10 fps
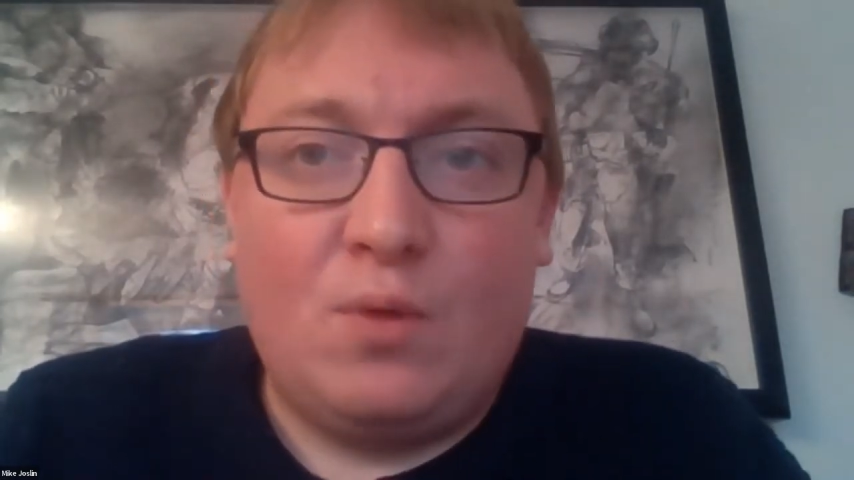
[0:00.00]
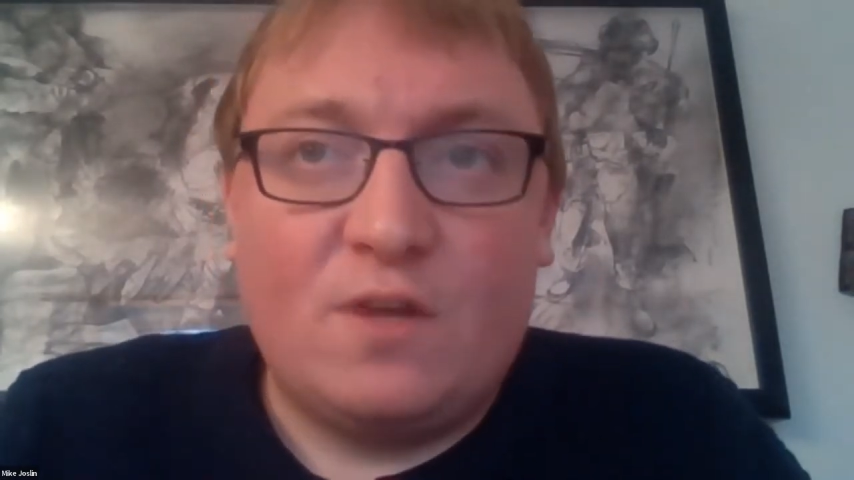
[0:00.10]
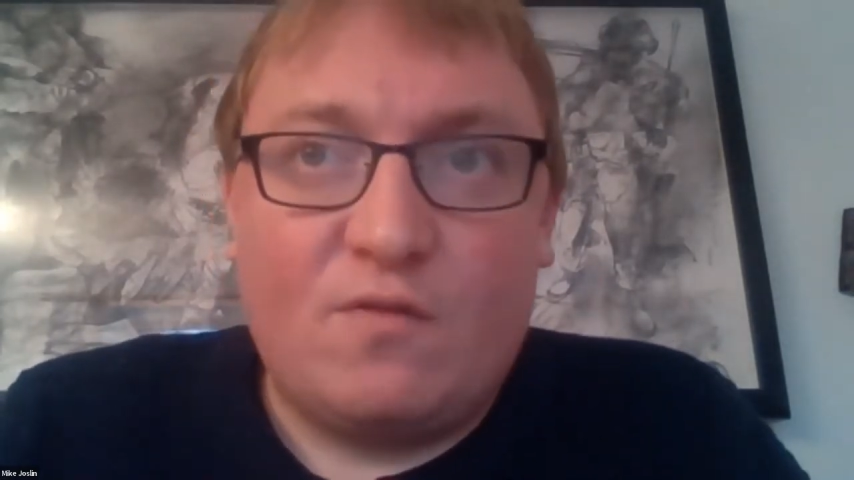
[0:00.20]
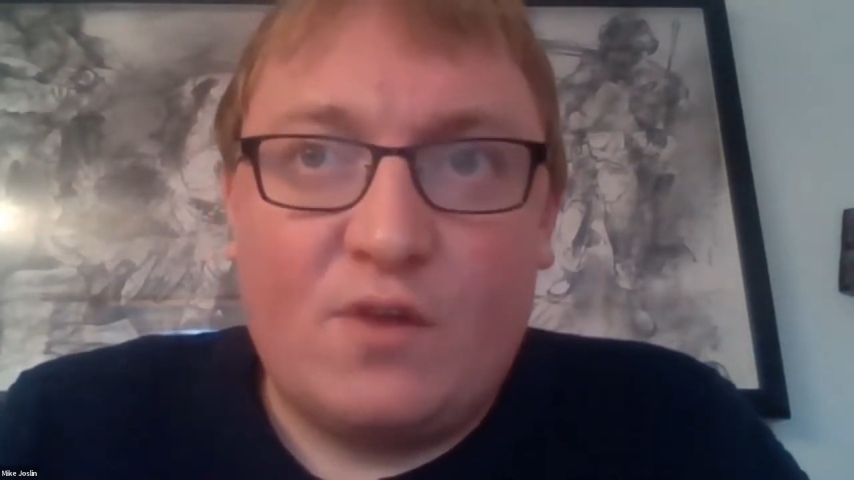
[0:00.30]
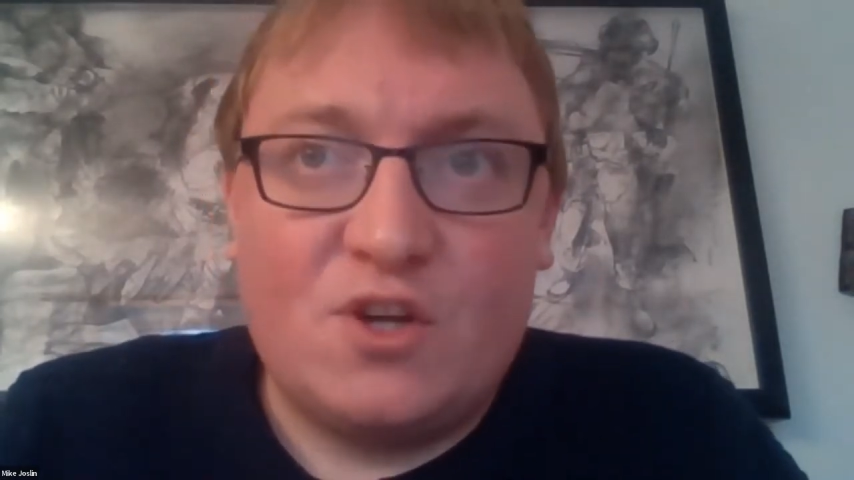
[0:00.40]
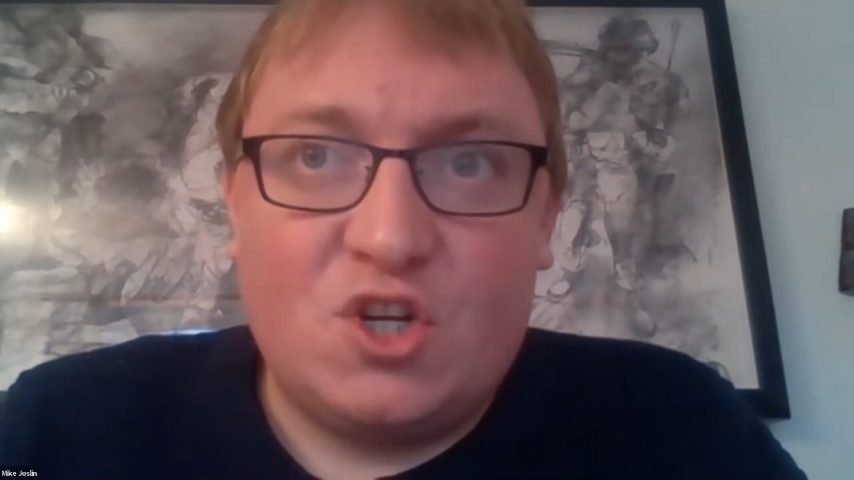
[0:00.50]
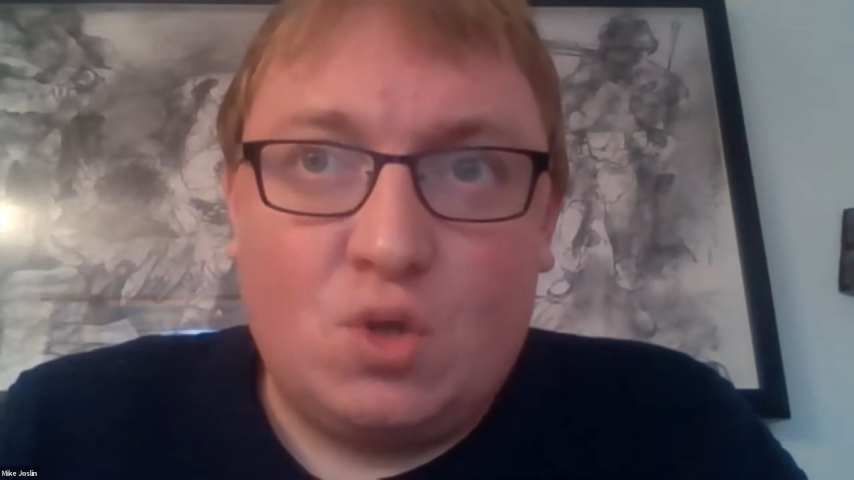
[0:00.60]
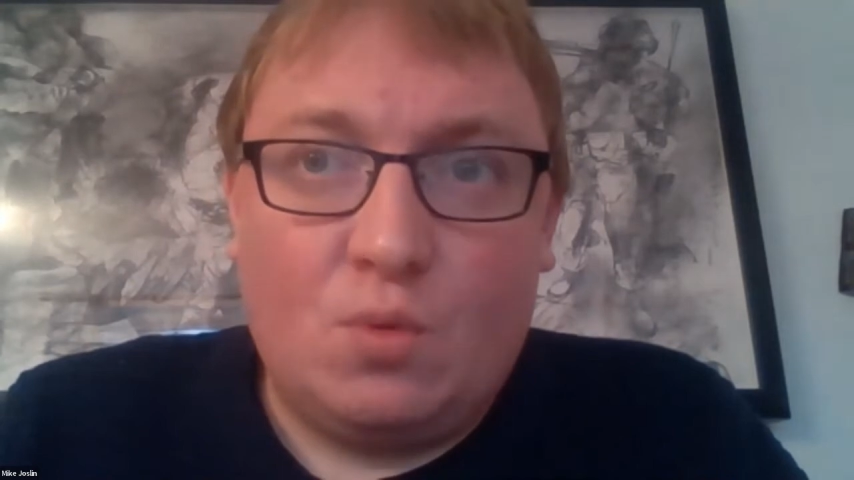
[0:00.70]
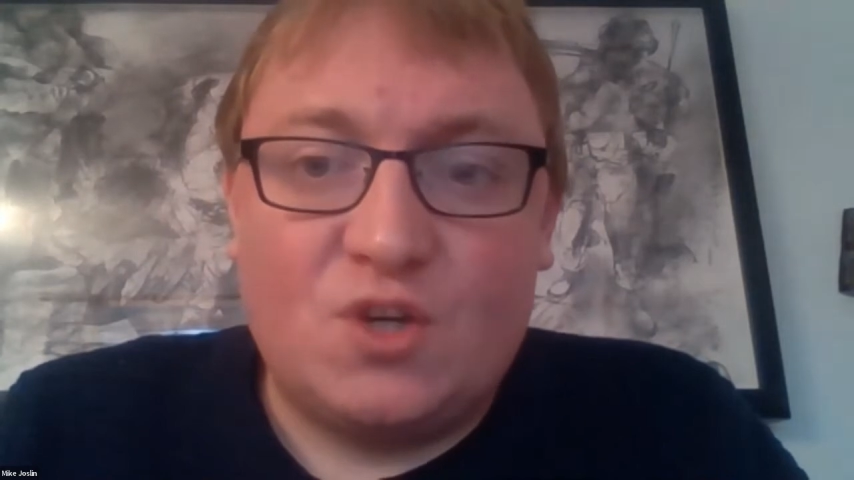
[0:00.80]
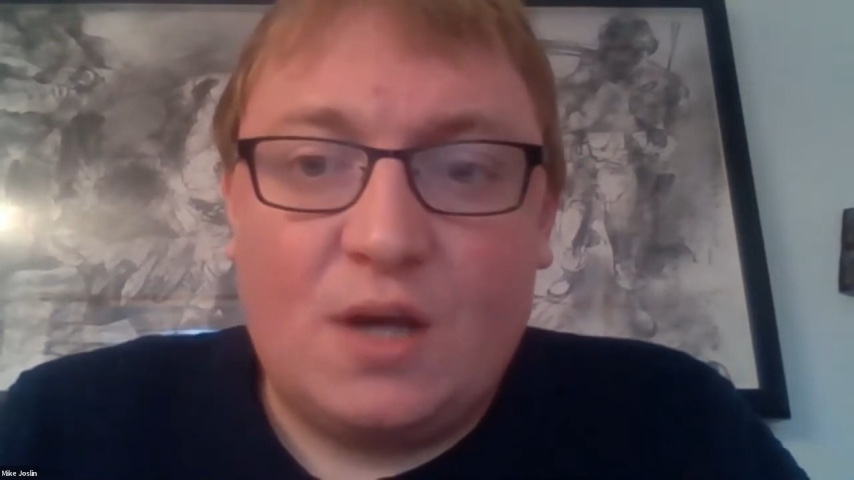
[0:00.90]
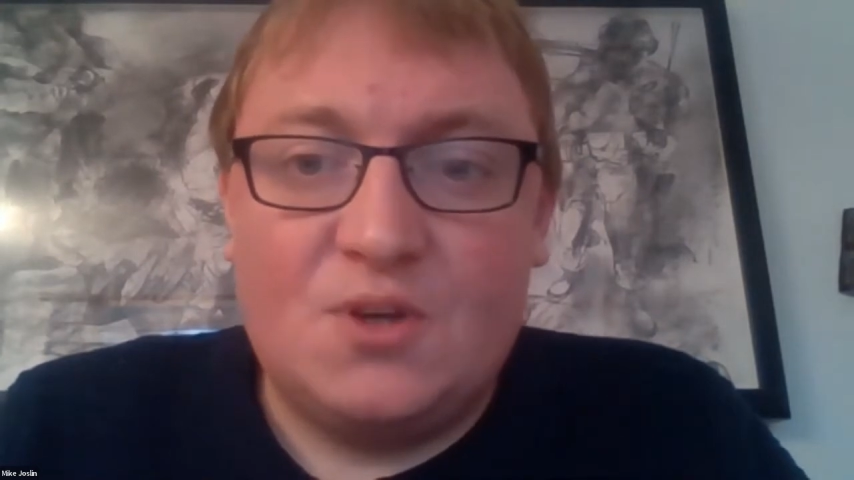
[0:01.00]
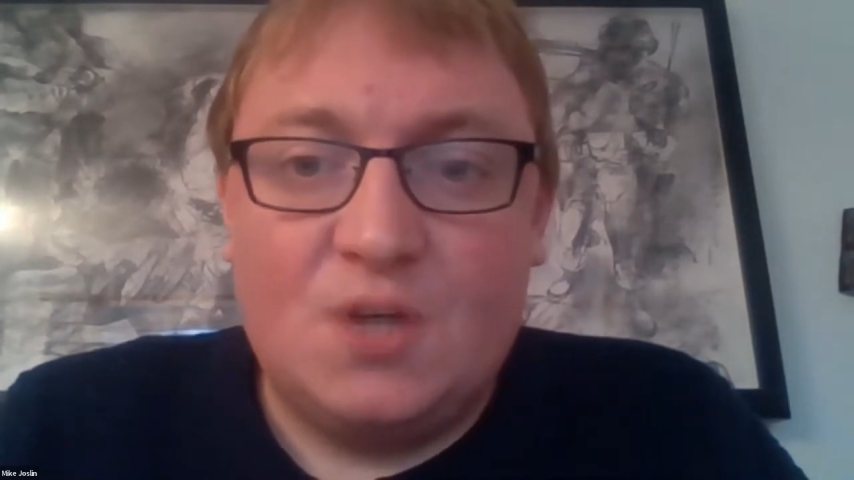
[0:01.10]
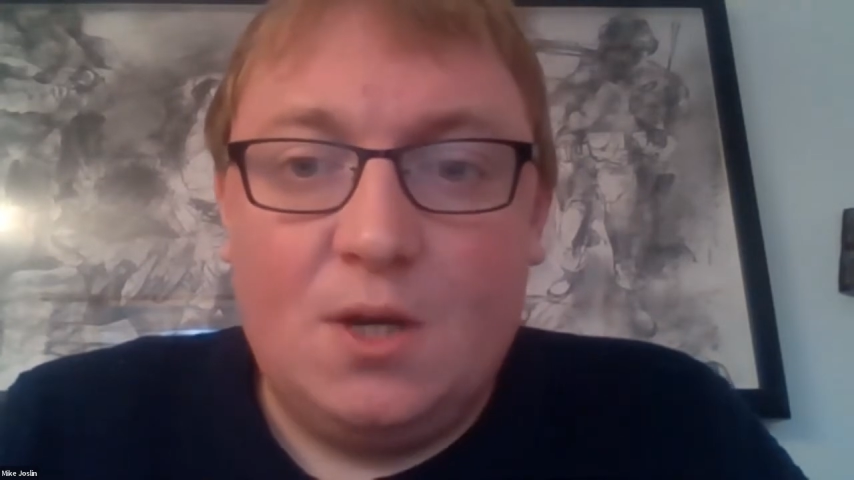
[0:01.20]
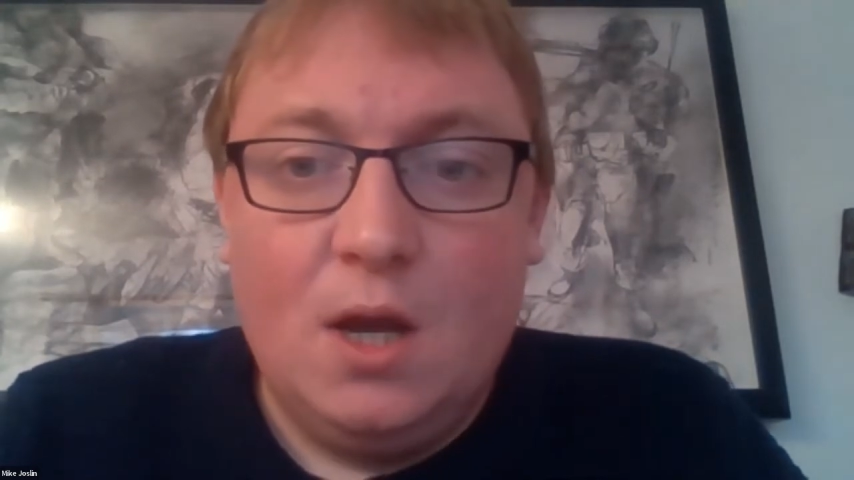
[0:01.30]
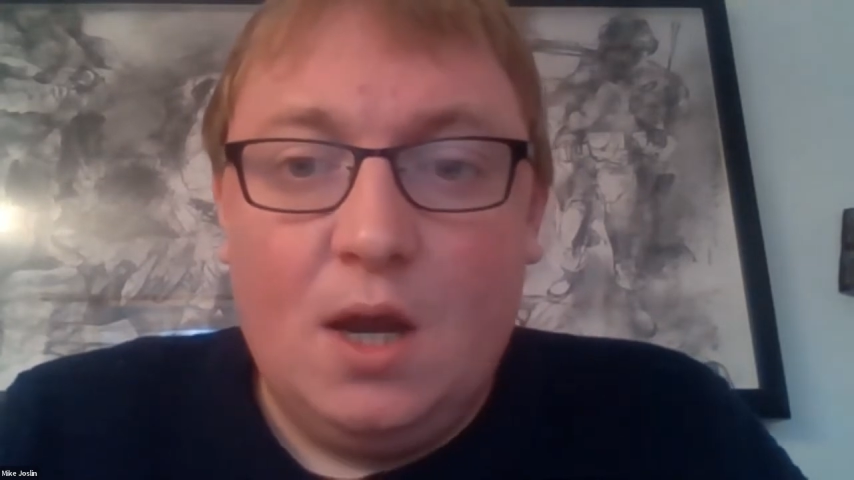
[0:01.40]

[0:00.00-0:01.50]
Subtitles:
which fringes you want to go to